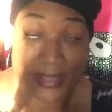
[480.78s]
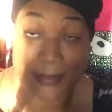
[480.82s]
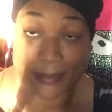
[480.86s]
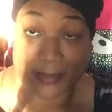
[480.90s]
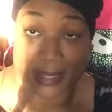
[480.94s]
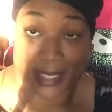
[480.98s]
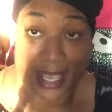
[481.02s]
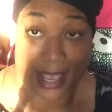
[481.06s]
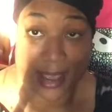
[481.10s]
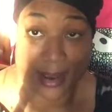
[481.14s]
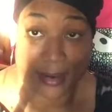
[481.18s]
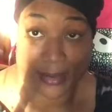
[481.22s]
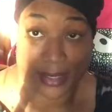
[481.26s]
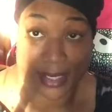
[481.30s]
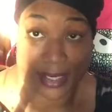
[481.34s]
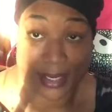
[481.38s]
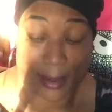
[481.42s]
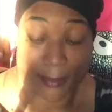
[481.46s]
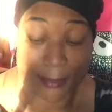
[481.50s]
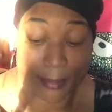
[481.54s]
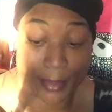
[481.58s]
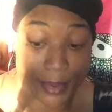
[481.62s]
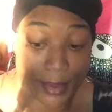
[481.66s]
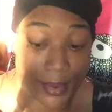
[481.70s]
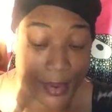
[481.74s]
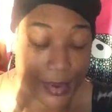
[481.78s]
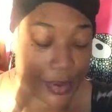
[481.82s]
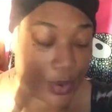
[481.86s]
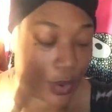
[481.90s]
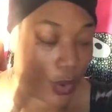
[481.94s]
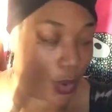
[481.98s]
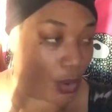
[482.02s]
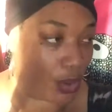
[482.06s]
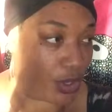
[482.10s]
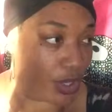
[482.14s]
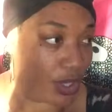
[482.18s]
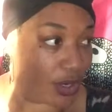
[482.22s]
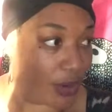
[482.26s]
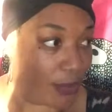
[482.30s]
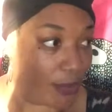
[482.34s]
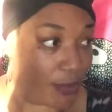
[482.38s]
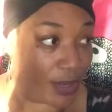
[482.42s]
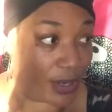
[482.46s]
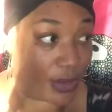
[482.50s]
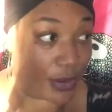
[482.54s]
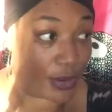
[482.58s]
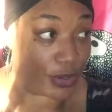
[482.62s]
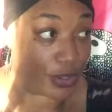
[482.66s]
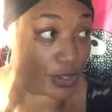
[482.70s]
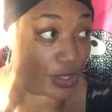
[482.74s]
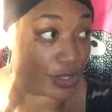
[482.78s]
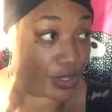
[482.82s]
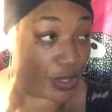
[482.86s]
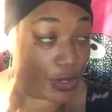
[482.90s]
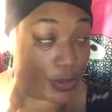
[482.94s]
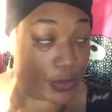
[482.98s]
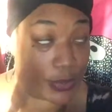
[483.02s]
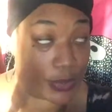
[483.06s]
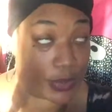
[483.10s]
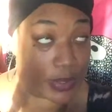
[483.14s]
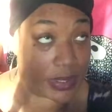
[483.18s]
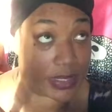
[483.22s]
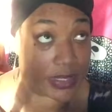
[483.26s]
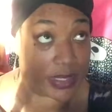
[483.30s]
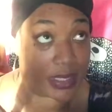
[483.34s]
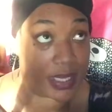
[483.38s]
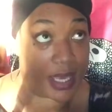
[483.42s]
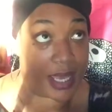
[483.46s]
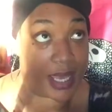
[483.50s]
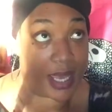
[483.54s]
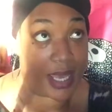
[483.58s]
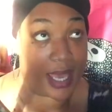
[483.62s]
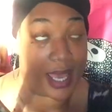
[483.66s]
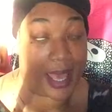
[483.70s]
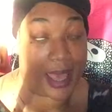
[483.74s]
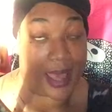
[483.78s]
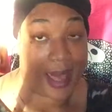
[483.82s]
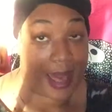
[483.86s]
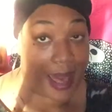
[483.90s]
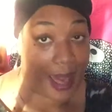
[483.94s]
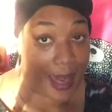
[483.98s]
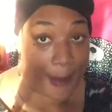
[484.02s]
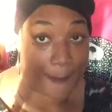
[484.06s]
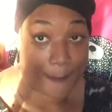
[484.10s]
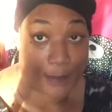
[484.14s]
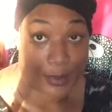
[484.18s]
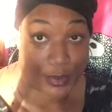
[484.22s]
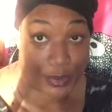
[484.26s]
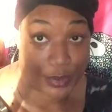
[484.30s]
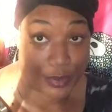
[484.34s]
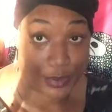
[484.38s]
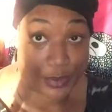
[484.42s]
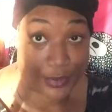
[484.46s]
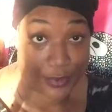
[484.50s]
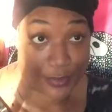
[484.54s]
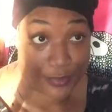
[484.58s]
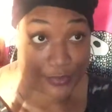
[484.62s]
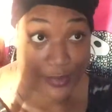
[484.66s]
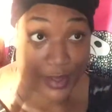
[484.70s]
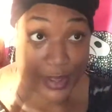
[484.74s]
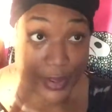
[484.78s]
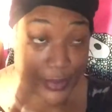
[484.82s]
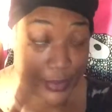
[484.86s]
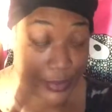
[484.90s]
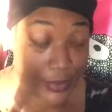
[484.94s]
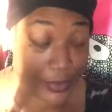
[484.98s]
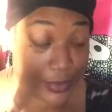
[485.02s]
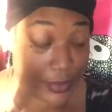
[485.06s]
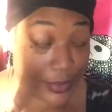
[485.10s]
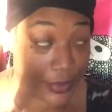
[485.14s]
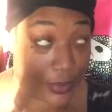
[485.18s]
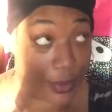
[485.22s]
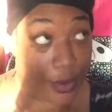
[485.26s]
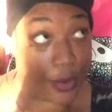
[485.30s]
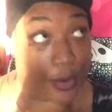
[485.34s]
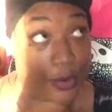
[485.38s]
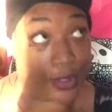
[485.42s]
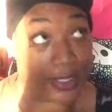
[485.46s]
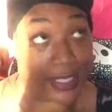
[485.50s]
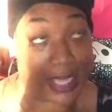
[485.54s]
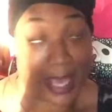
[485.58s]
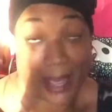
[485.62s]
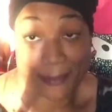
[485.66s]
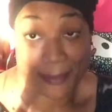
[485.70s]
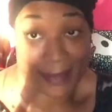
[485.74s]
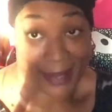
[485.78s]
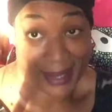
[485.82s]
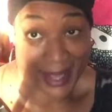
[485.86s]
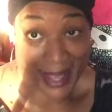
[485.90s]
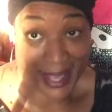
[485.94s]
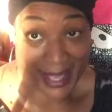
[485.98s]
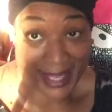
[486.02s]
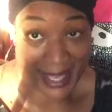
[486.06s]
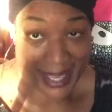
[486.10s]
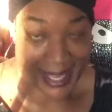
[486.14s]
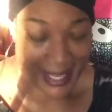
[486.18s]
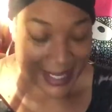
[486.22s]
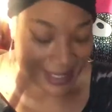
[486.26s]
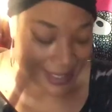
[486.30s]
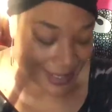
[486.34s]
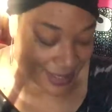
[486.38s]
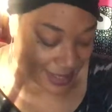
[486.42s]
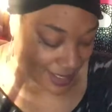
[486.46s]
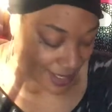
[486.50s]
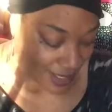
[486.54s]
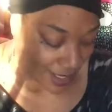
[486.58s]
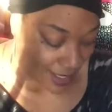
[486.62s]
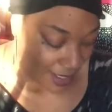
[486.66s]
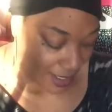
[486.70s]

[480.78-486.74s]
them down in a book, or you can put it on the notes app on your phone or tablet, I guess.